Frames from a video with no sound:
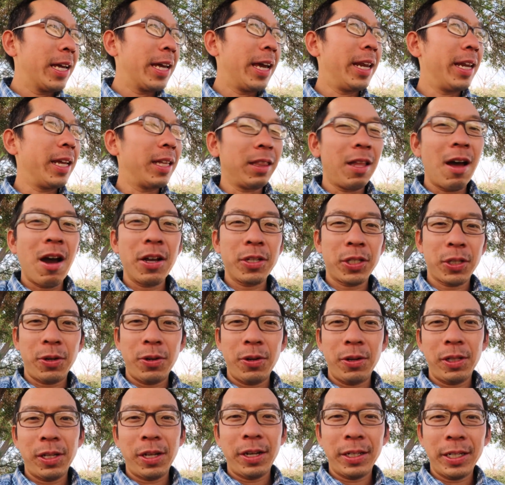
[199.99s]
getting lost
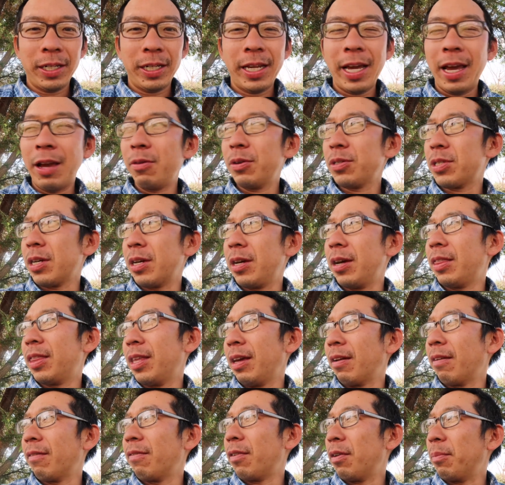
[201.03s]
early in the day was a good
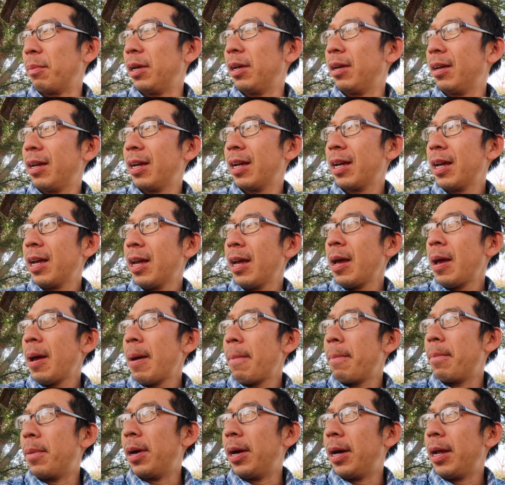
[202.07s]
thing for me.
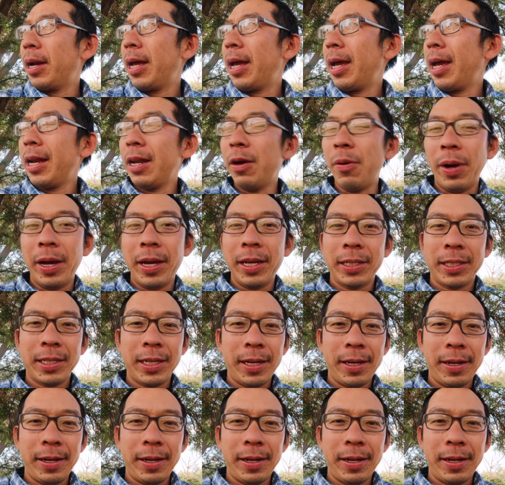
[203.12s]
But anyways,